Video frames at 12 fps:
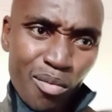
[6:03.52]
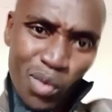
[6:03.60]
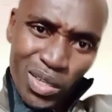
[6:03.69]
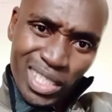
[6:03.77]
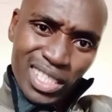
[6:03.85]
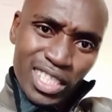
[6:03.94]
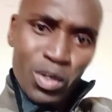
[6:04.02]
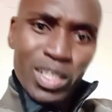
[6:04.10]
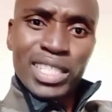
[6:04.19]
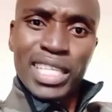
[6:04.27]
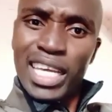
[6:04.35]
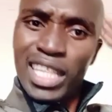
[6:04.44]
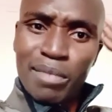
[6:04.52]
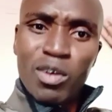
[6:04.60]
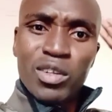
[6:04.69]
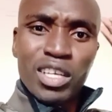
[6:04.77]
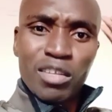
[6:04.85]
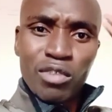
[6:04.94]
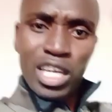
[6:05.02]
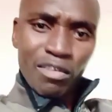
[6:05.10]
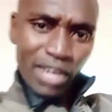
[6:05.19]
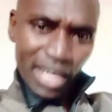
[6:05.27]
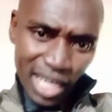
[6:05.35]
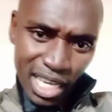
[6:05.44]
Moses did not stay in the mountain
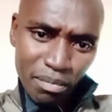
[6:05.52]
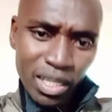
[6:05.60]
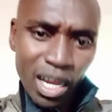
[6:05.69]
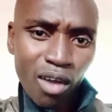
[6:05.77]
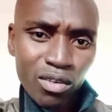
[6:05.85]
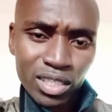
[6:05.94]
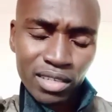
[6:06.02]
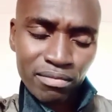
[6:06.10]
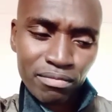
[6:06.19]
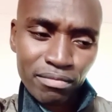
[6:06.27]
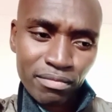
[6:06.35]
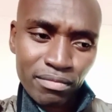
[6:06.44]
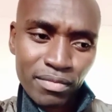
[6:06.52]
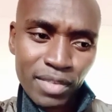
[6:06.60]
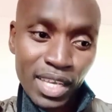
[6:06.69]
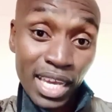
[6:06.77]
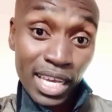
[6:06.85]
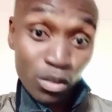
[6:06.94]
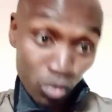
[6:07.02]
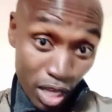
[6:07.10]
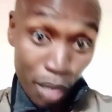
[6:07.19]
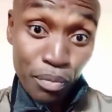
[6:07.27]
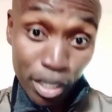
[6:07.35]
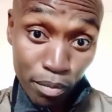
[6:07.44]
forever. He came down, to
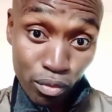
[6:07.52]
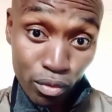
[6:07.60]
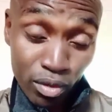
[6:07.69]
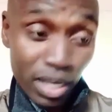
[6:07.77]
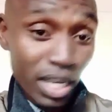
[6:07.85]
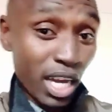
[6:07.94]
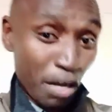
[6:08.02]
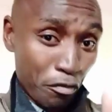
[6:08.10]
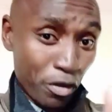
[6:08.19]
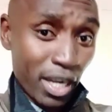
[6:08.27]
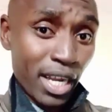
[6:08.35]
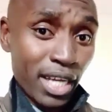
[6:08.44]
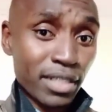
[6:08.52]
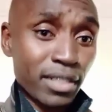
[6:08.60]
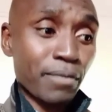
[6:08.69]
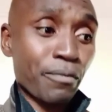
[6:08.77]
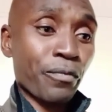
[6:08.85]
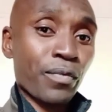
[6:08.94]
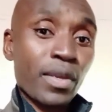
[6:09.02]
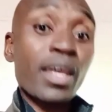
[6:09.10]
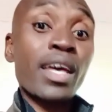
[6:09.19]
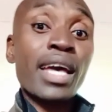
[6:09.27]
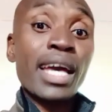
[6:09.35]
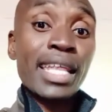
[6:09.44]
the people. I've realized
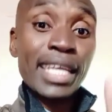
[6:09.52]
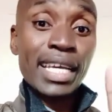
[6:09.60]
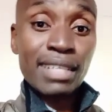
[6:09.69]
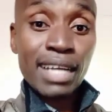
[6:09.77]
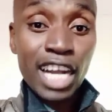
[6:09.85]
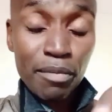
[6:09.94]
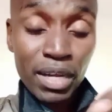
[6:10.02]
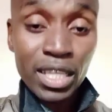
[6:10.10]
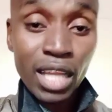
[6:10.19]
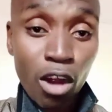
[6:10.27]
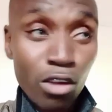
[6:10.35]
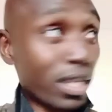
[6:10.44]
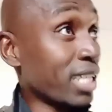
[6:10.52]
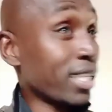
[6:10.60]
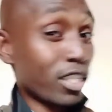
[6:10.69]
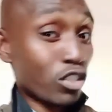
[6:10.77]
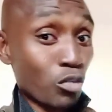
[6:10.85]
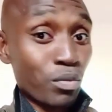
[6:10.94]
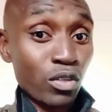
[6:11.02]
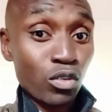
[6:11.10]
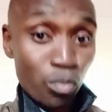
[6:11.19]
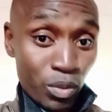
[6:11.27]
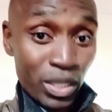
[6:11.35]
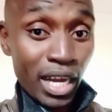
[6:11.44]
there is a coming down that needs to be
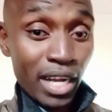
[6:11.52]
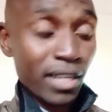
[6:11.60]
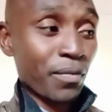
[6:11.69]
done.